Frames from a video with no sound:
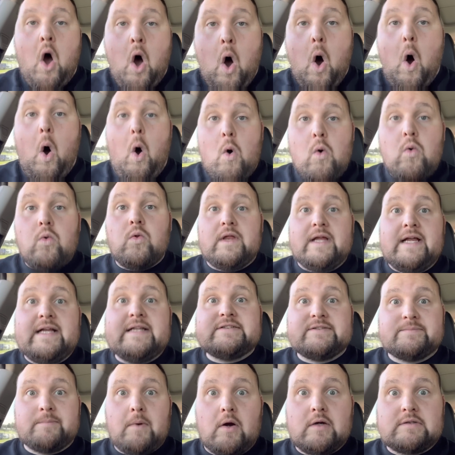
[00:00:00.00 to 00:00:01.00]
Holy
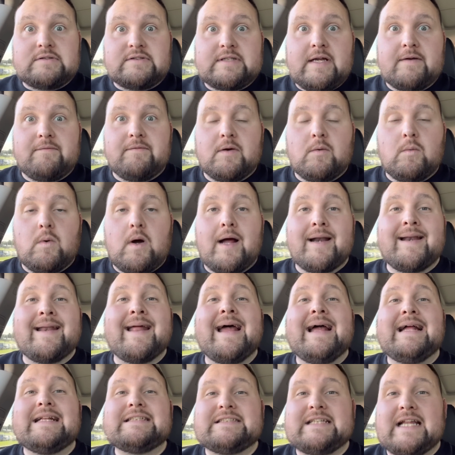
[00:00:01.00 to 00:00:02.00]
smokes everyone,
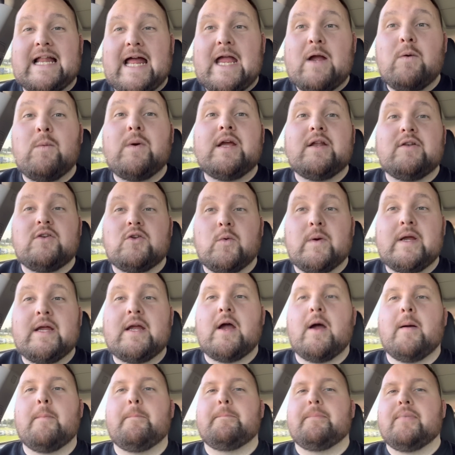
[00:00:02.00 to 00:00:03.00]
today we are doing
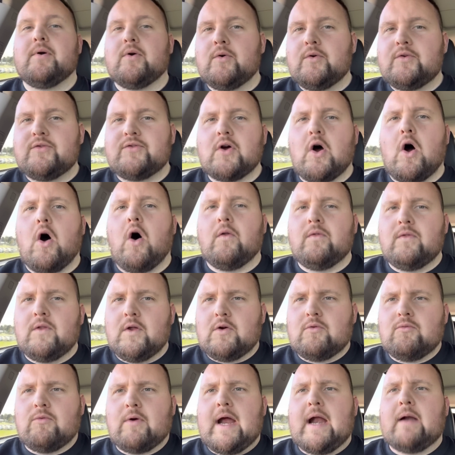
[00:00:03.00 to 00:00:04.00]
a boots on the
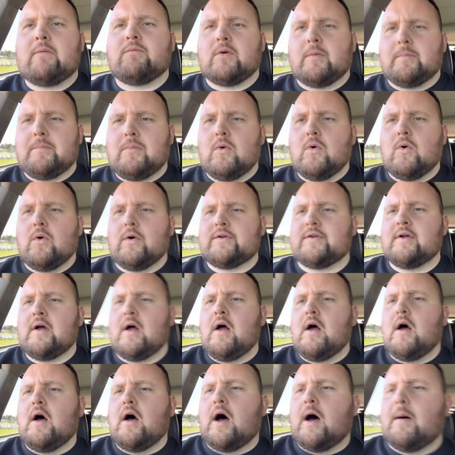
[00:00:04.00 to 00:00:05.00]
ground report.
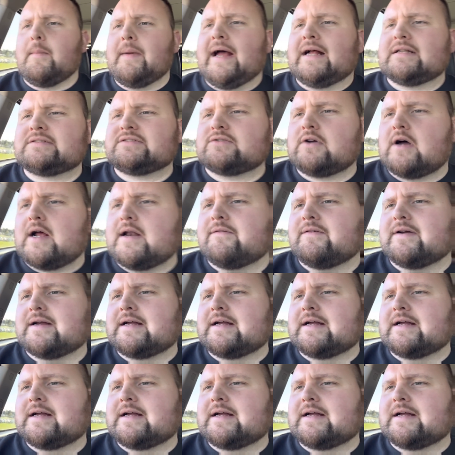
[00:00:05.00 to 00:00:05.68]
I'm outside of a